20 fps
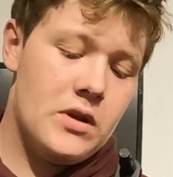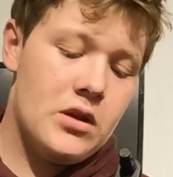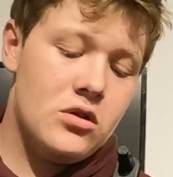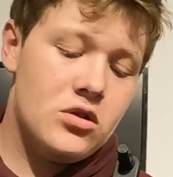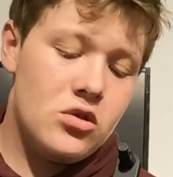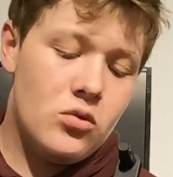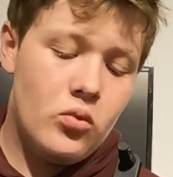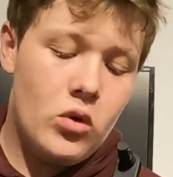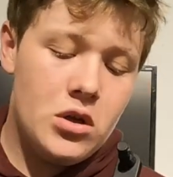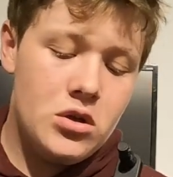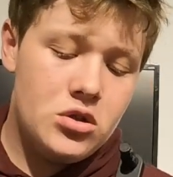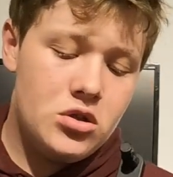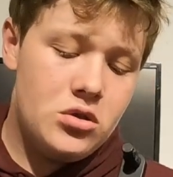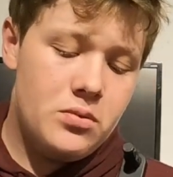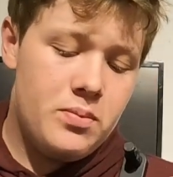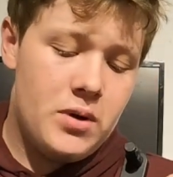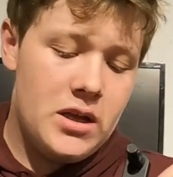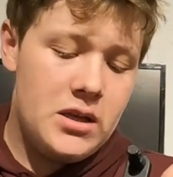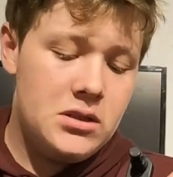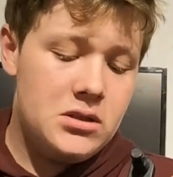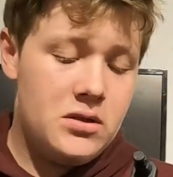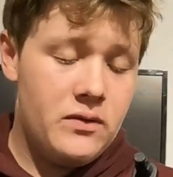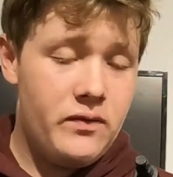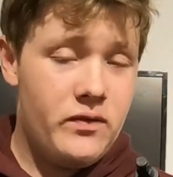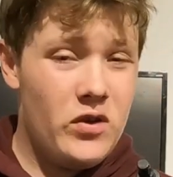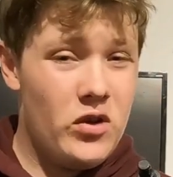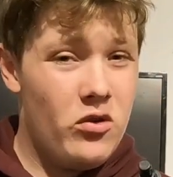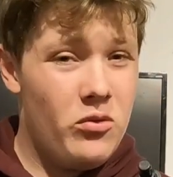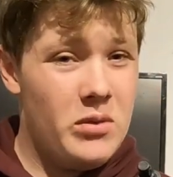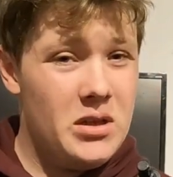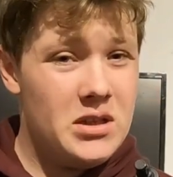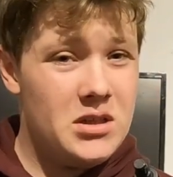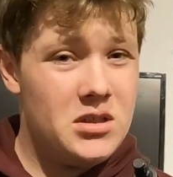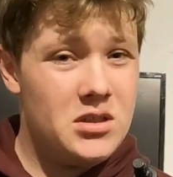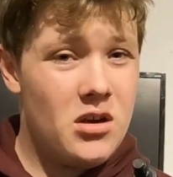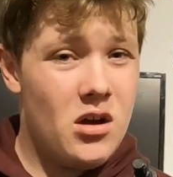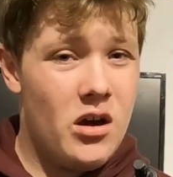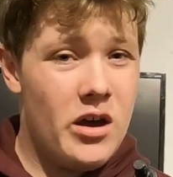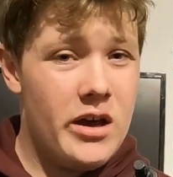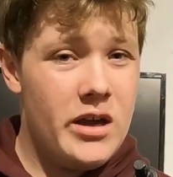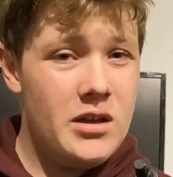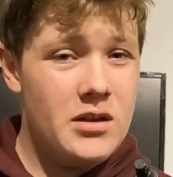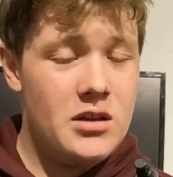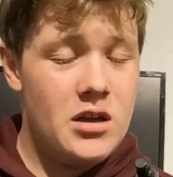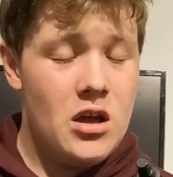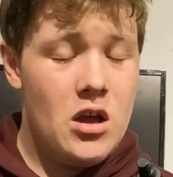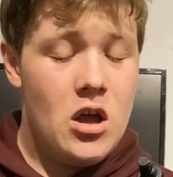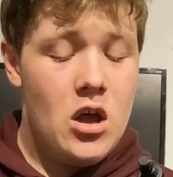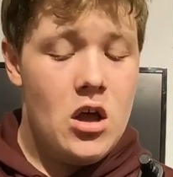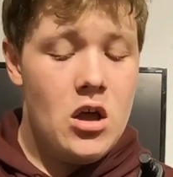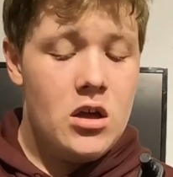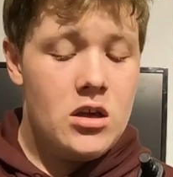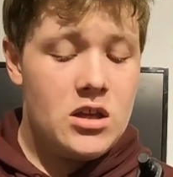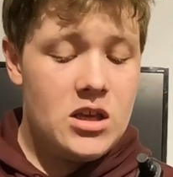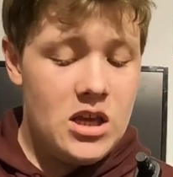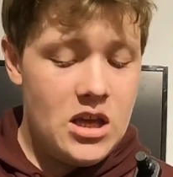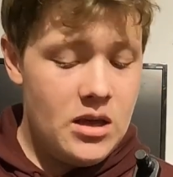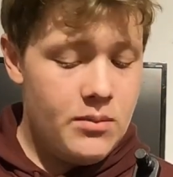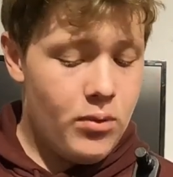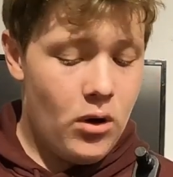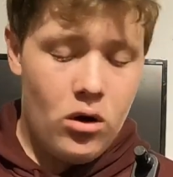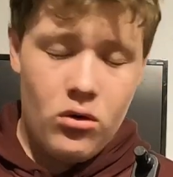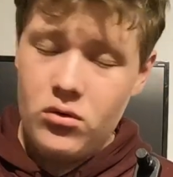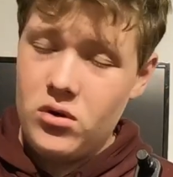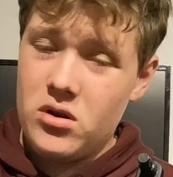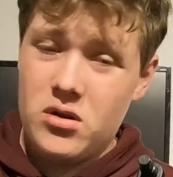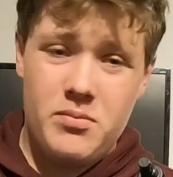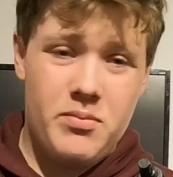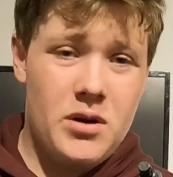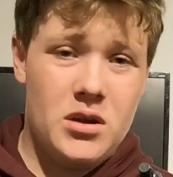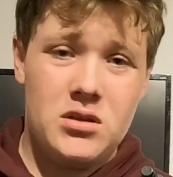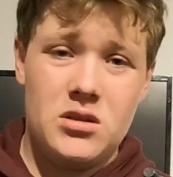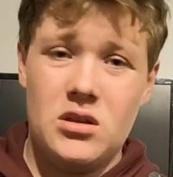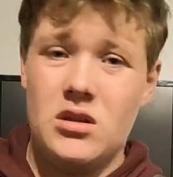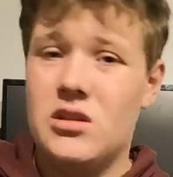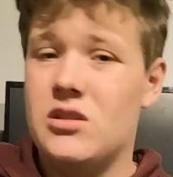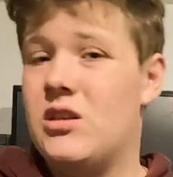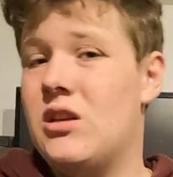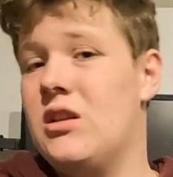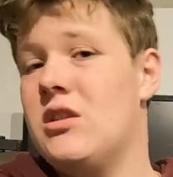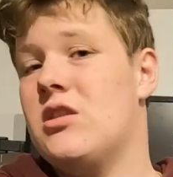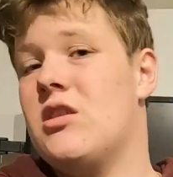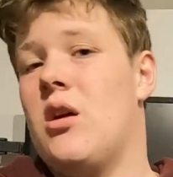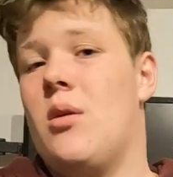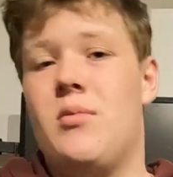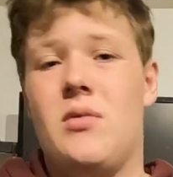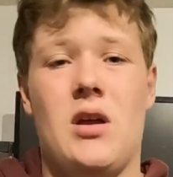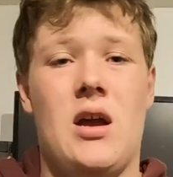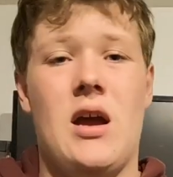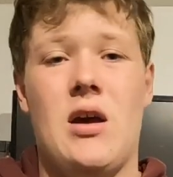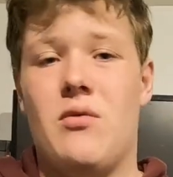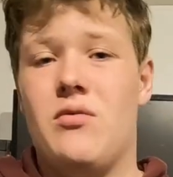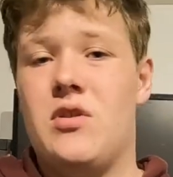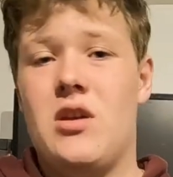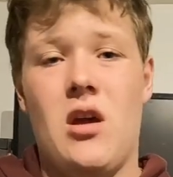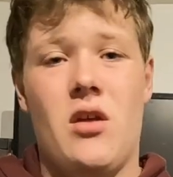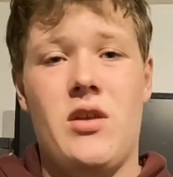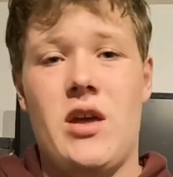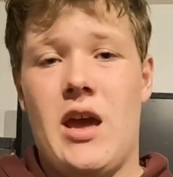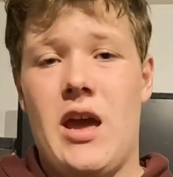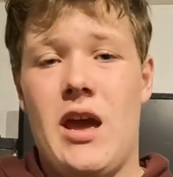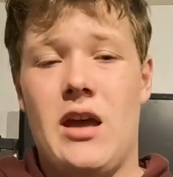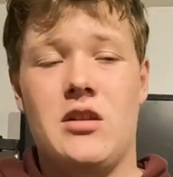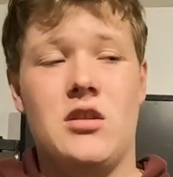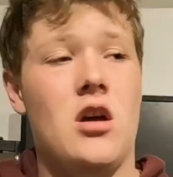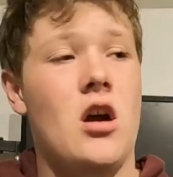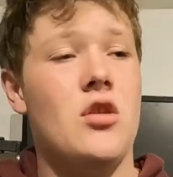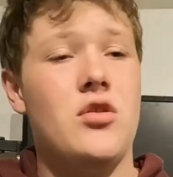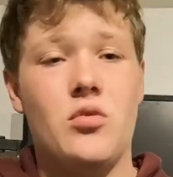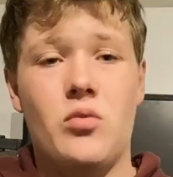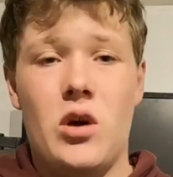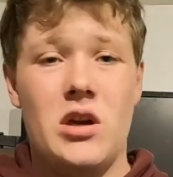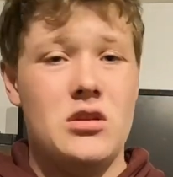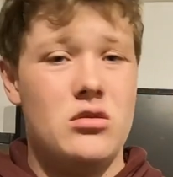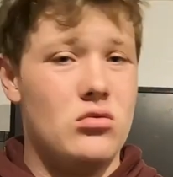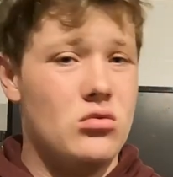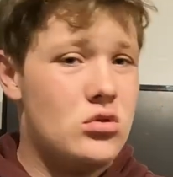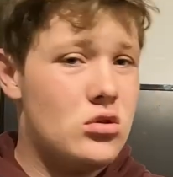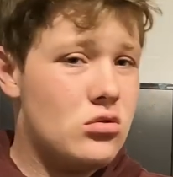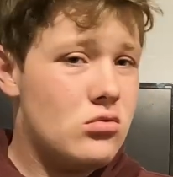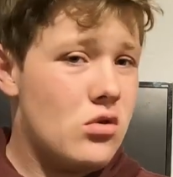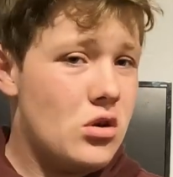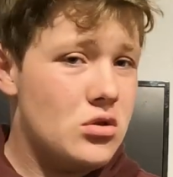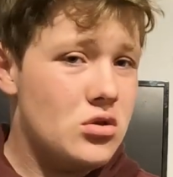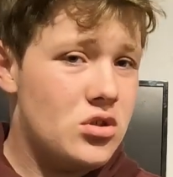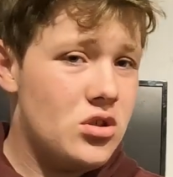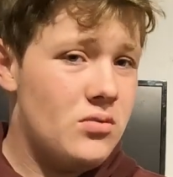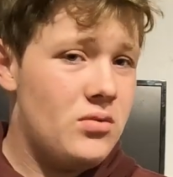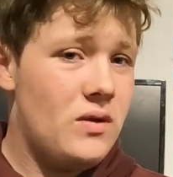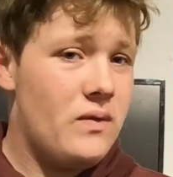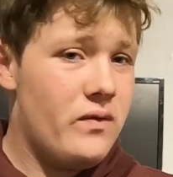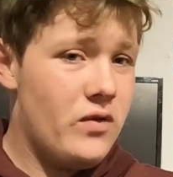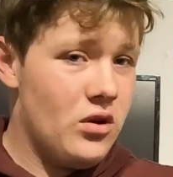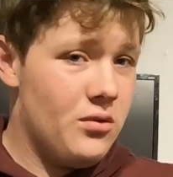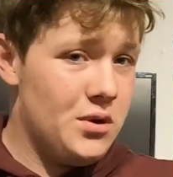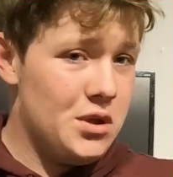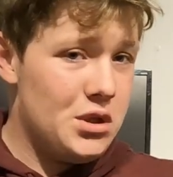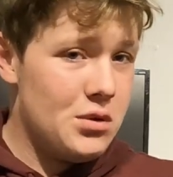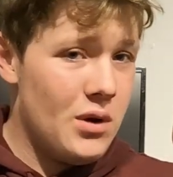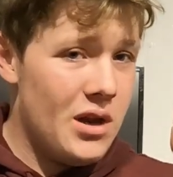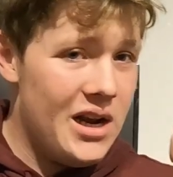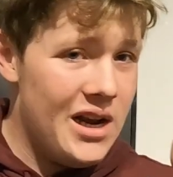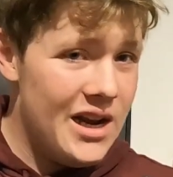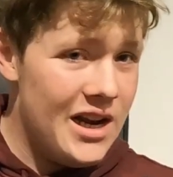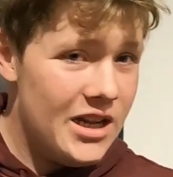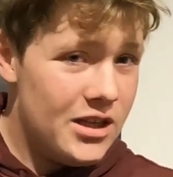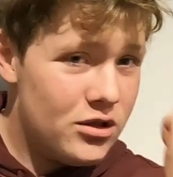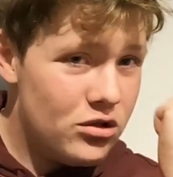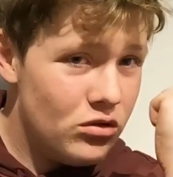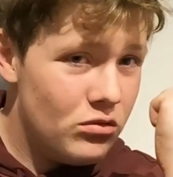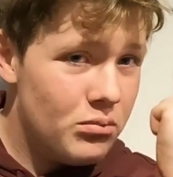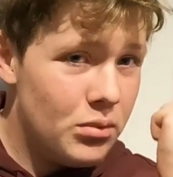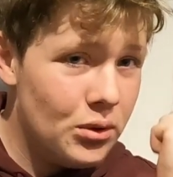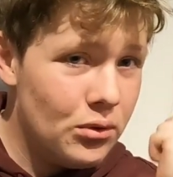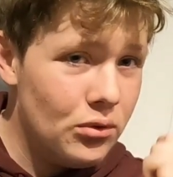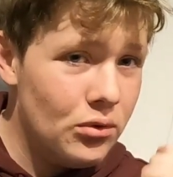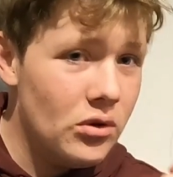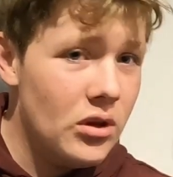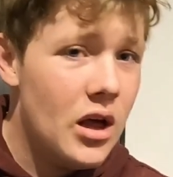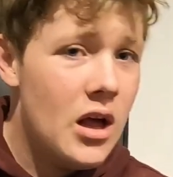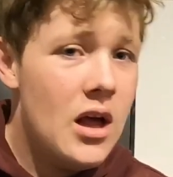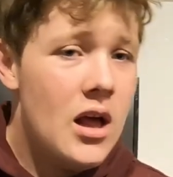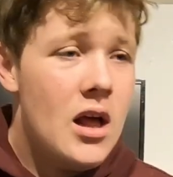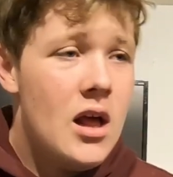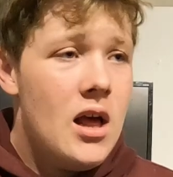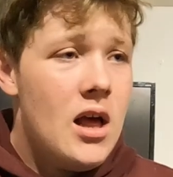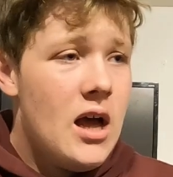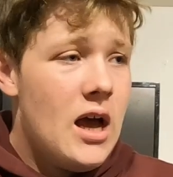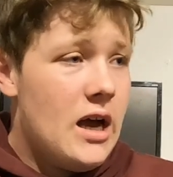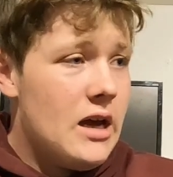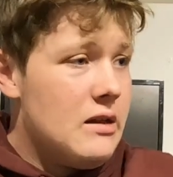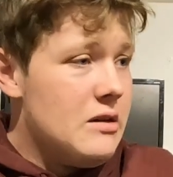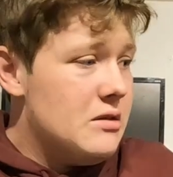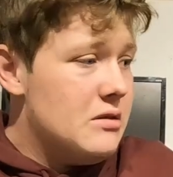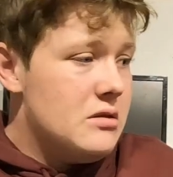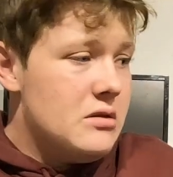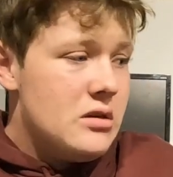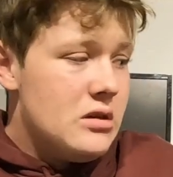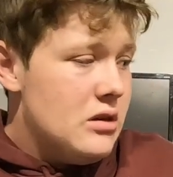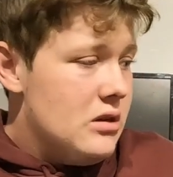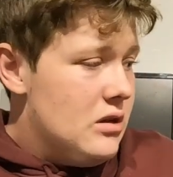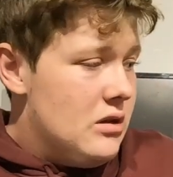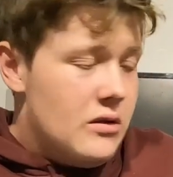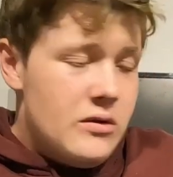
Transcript: So once you place the film inside, keep hold of the button until it's coming out the other end. Otherwise, it will scrunch up your film into a little ball and